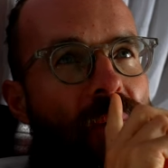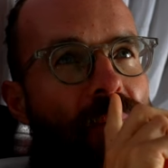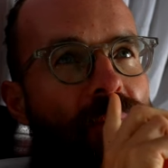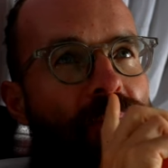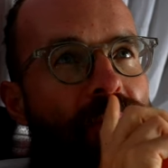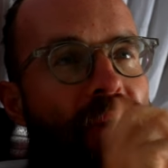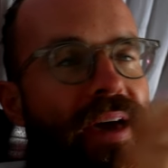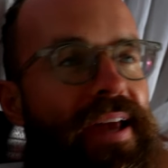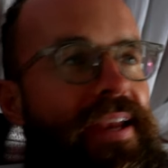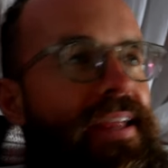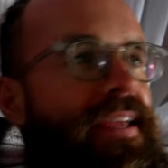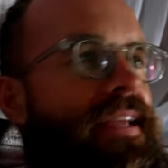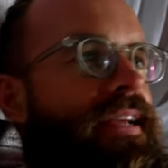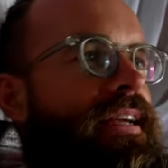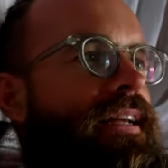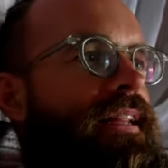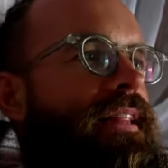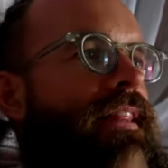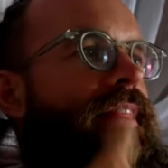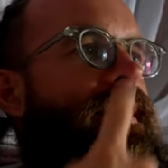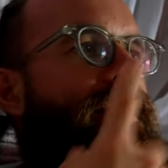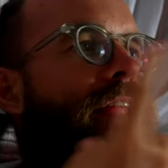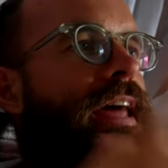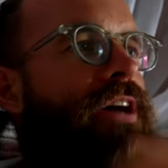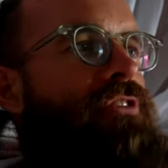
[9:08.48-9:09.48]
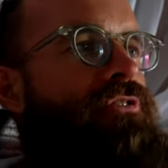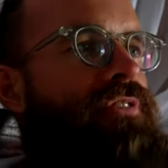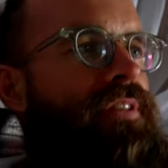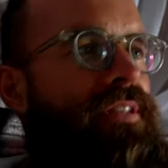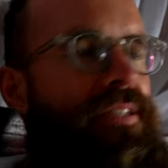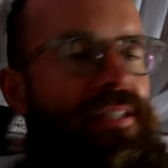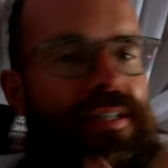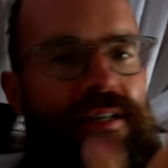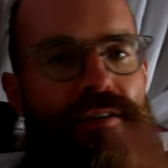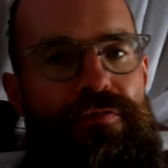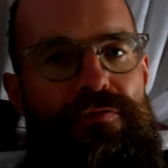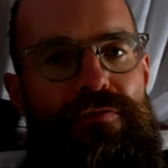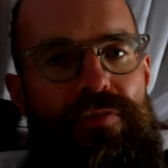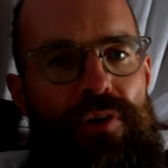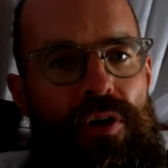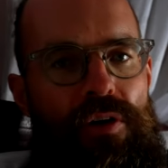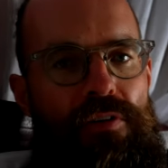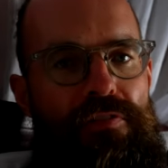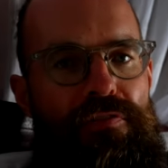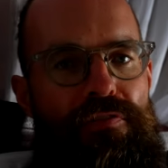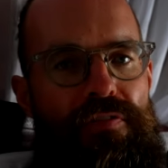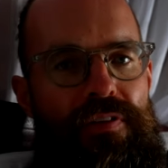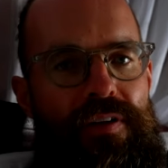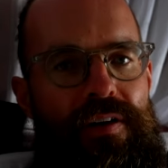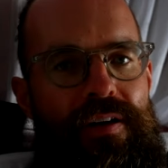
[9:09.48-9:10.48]
medical narrative
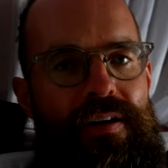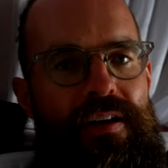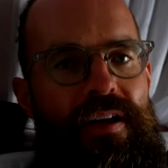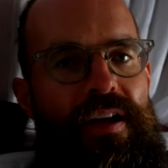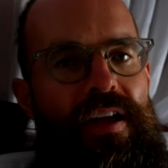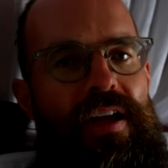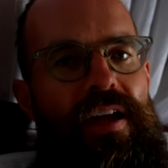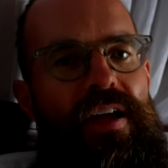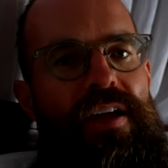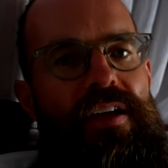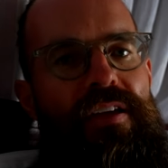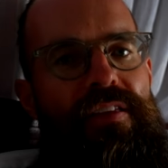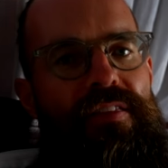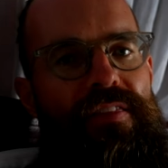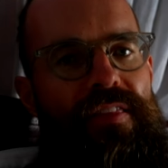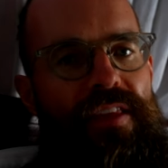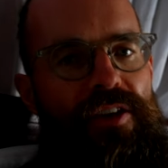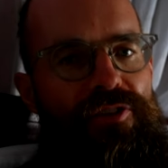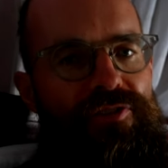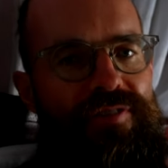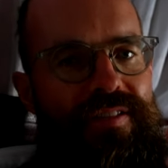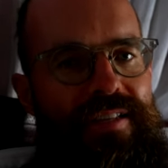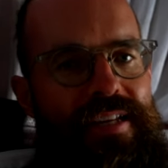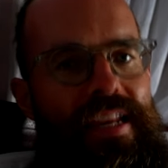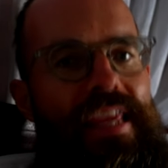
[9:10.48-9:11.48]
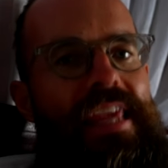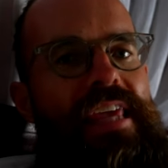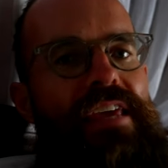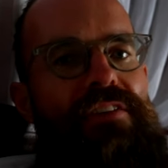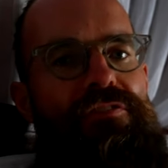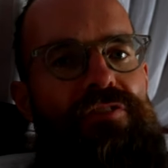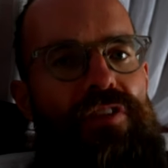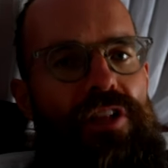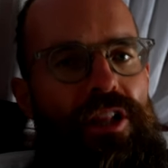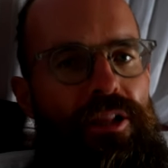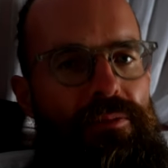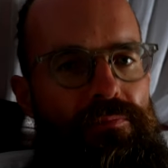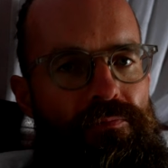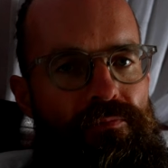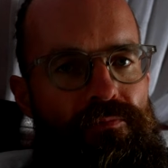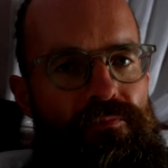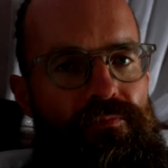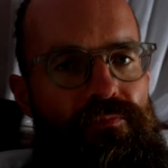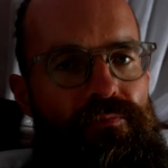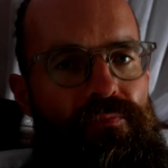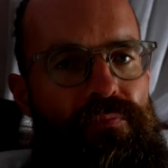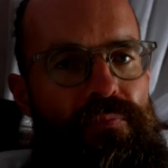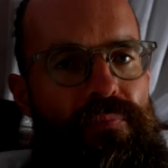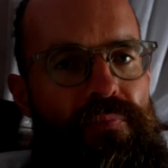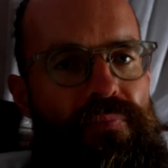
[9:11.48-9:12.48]
of there's an evil
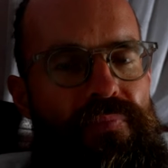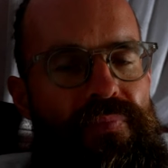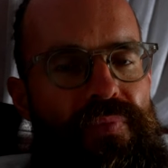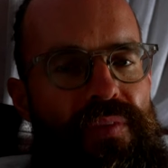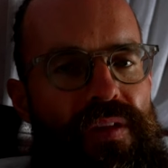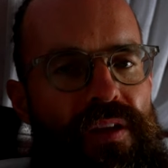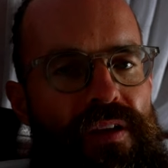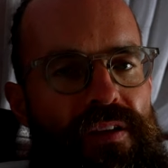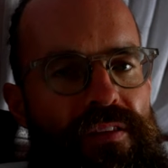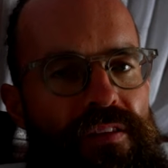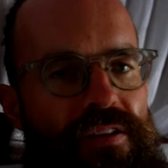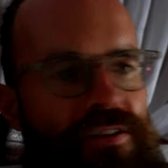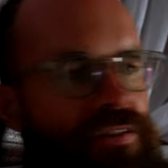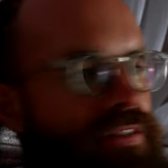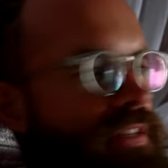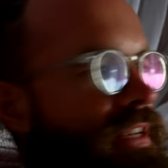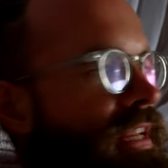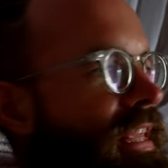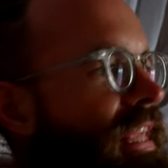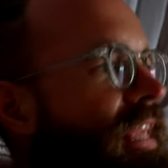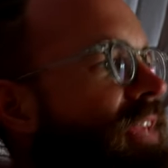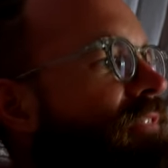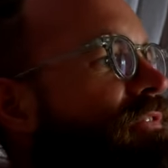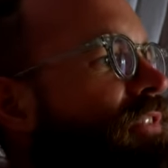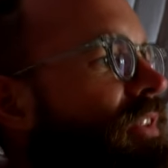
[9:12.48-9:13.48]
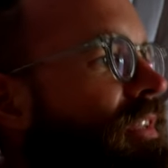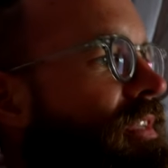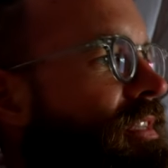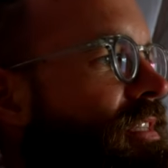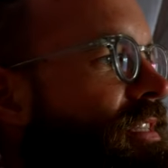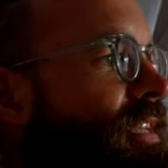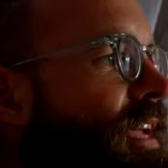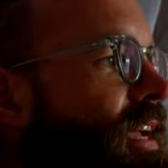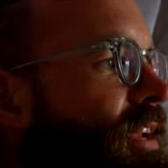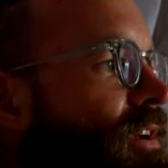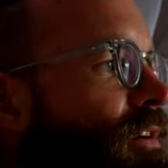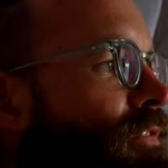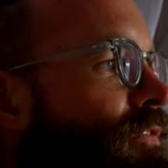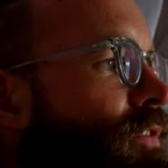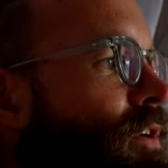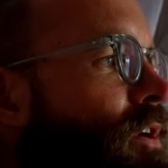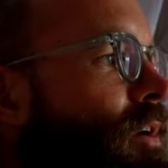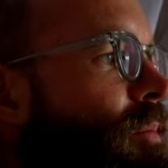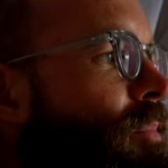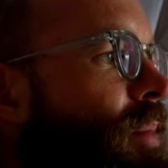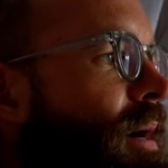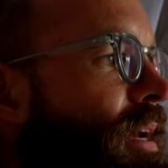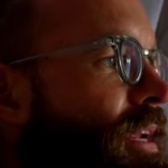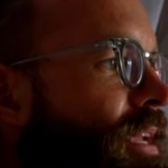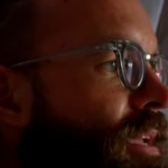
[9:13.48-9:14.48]
inside of
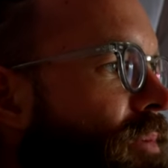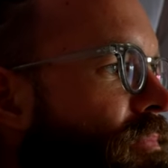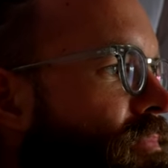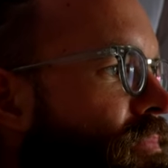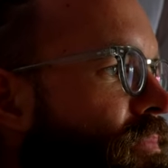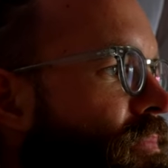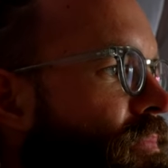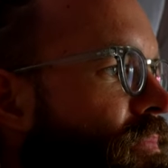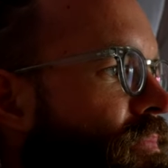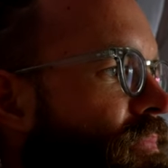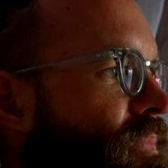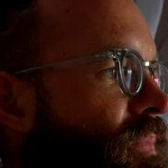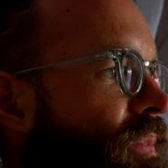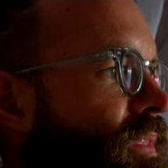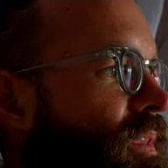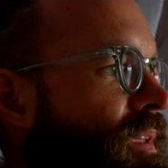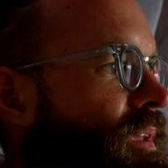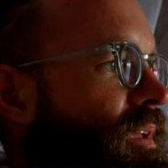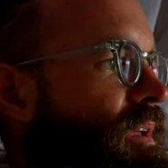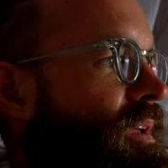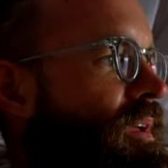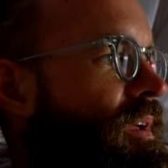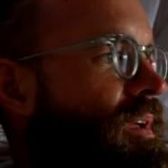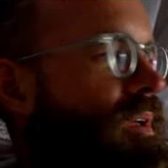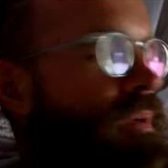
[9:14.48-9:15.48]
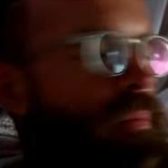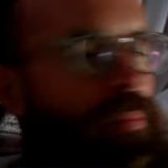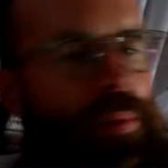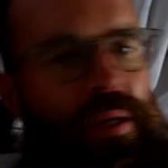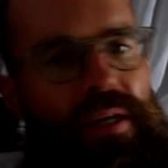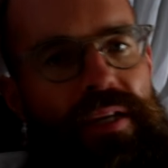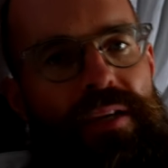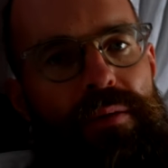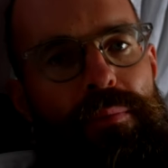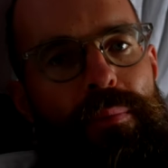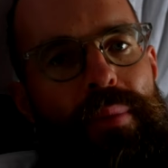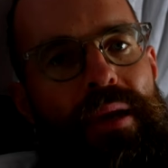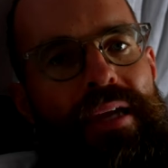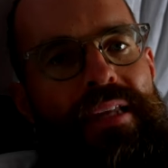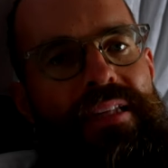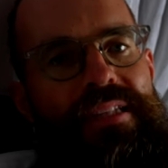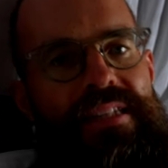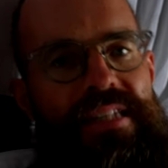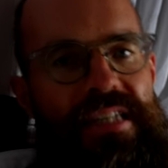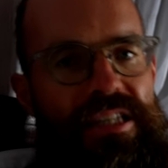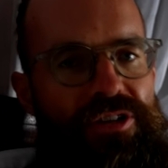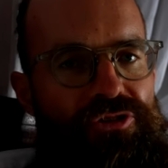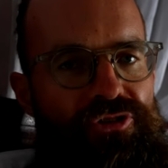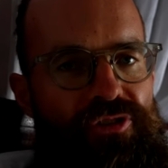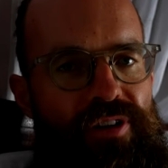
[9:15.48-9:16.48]
our body, be it a
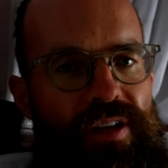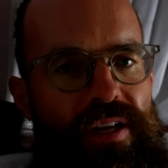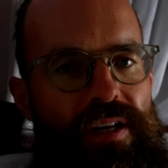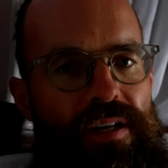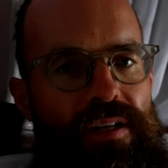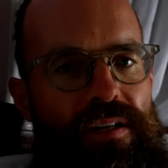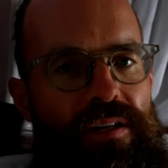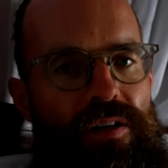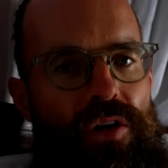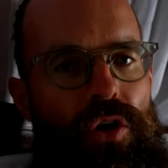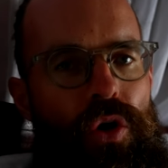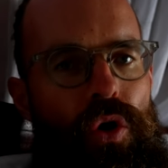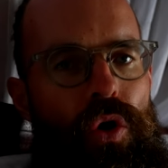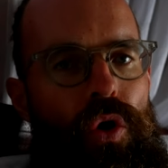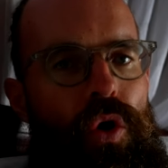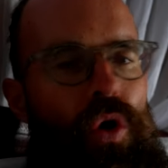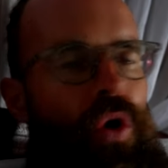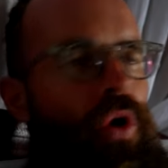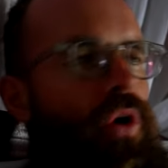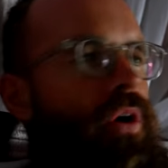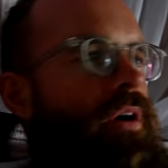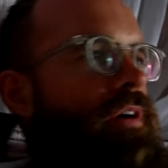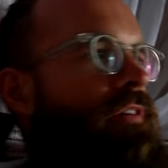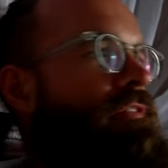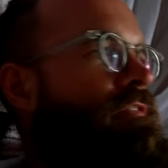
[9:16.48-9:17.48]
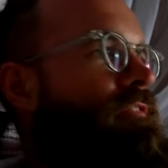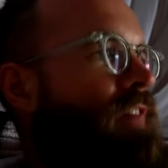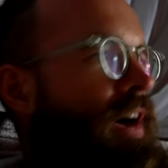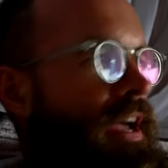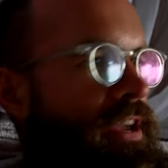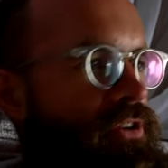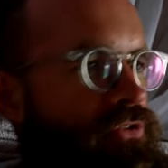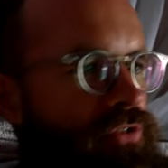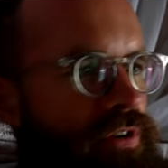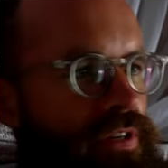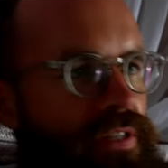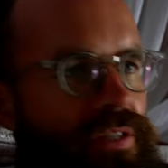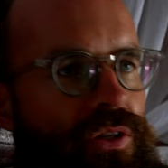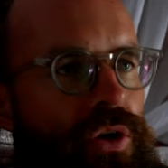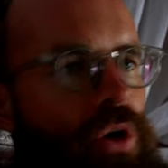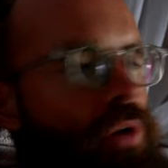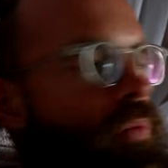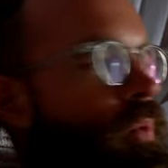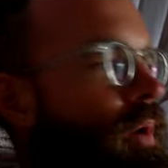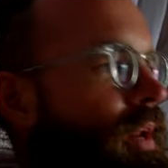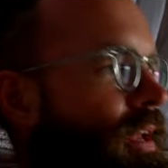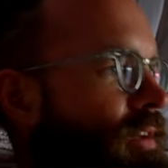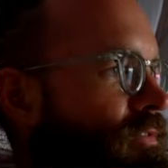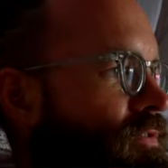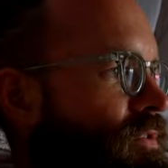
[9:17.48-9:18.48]
bacteria or a virus or
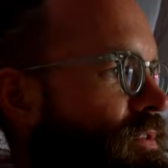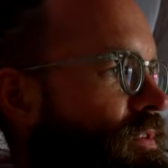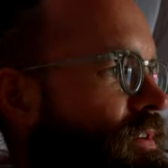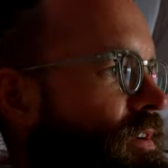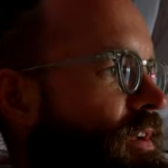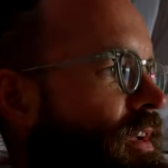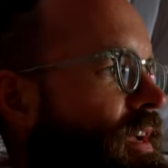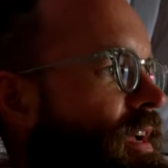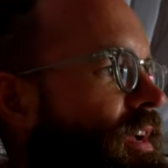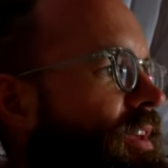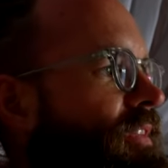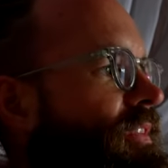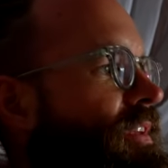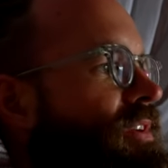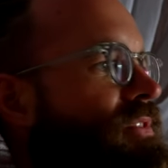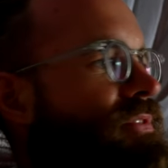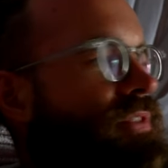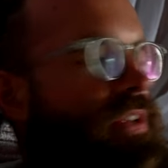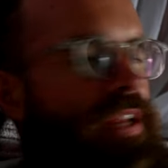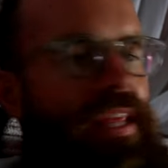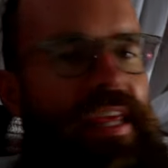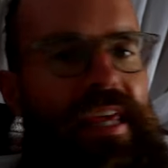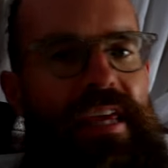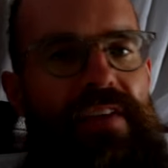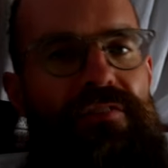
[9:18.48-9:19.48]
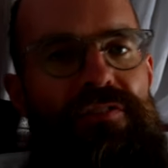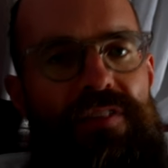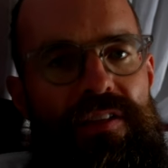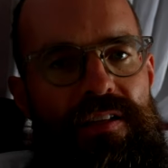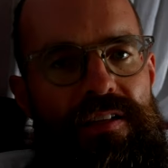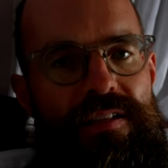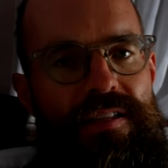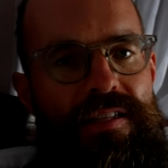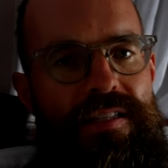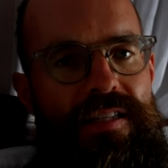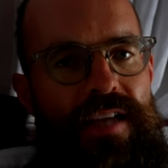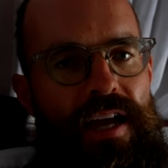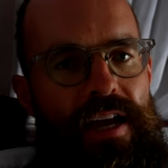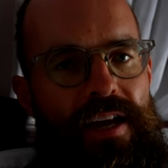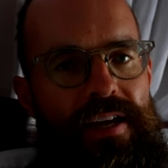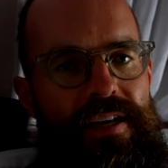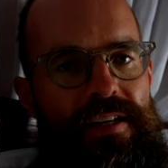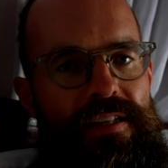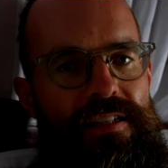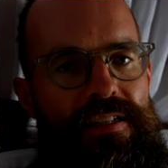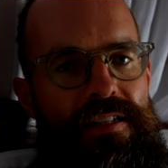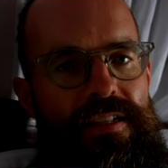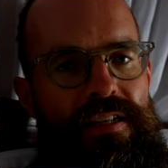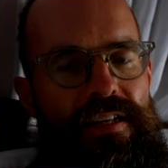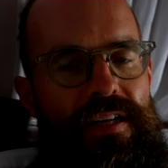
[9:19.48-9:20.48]
whatever. There's an evil
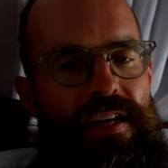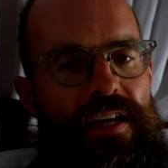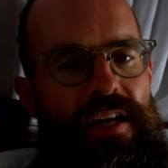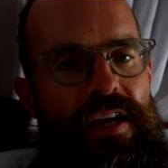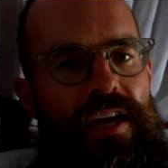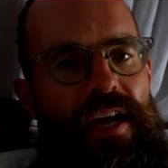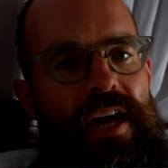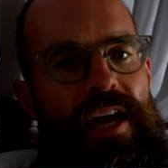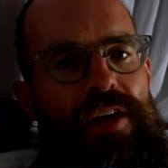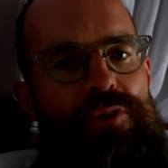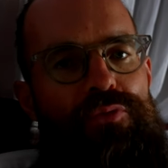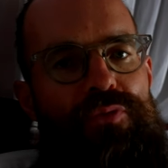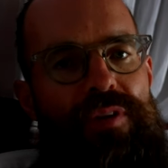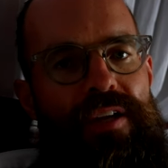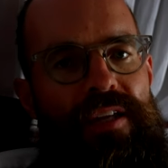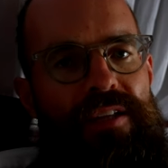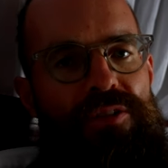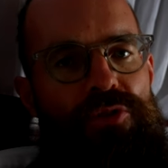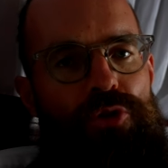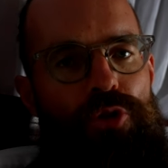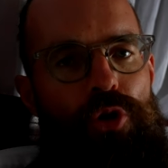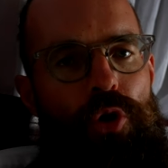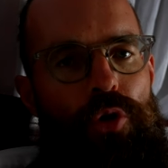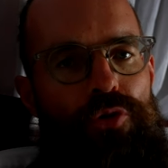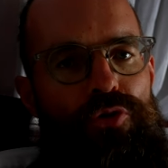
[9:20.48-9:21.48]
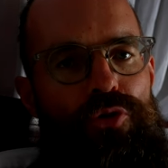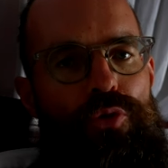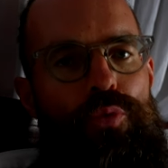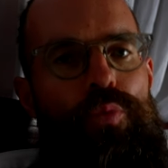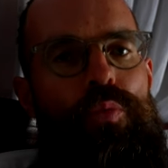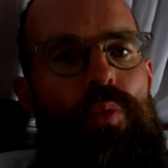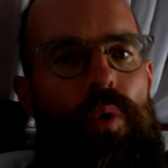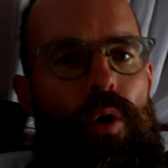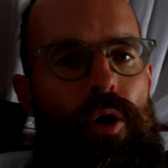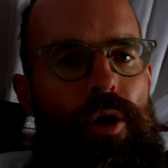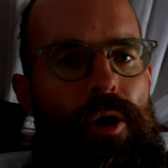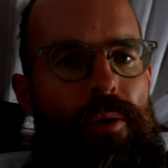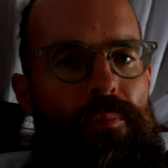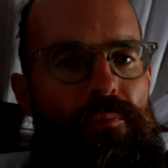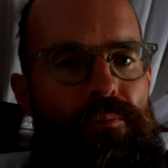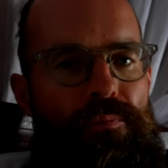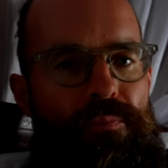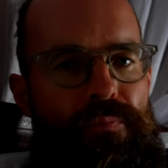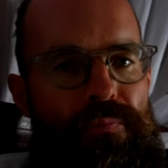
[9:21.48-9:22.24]
inside, and we need to go to war.